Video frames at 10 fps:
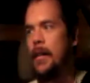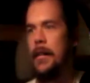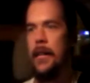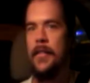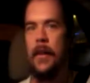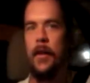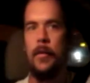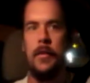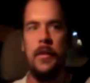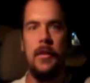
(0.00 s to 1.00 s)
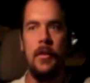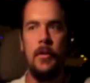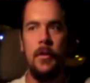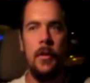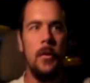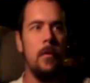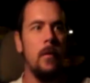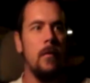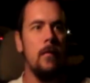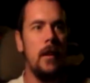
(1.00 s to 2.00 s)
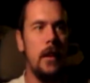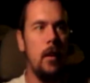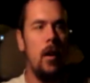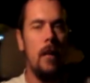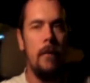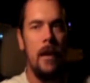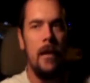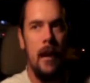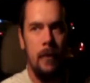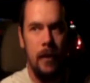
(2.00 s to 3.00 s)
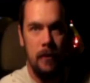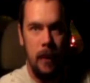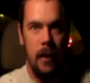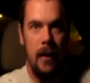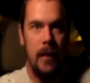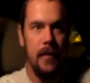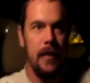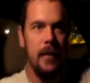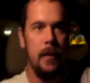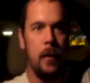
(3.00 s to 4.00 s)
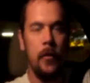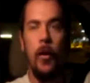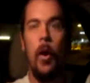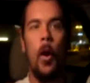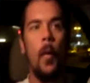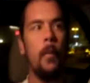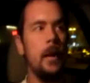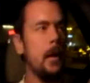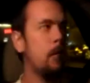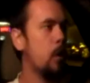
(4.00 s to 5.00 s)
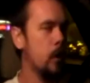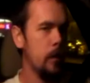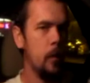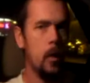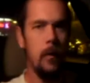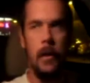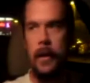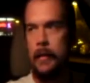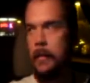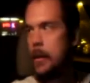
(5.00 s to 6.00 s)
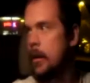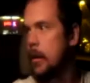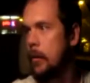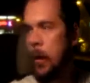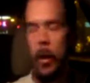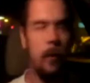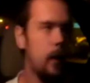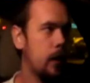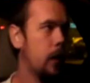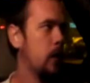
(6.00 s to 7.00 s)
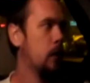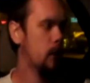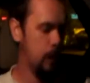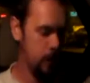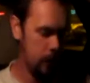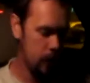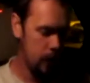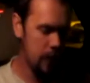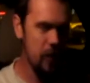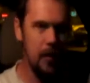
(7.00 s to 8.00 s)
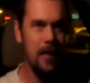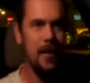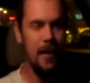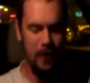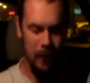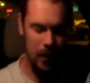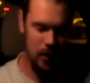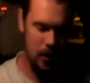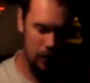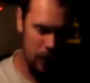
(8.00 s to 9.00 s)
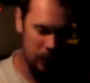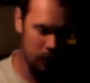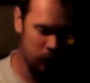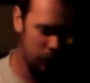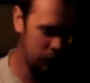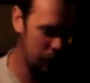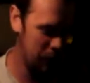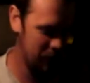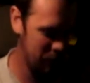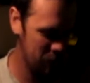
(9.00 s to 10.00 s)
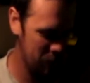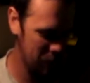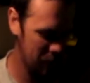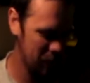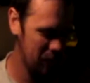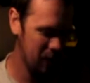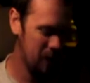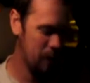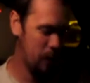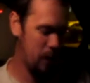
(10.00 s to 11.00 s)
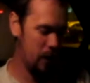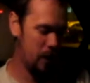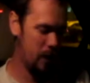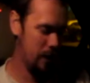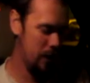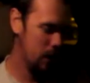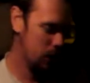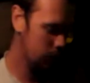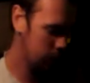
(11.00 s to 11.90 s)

his own YouTube video on Meditite, because Meditite is like the most OP broken Pokemon in Pokemon Go. It actually isn't. I think Medicham has pretty bad CP. But yeah, we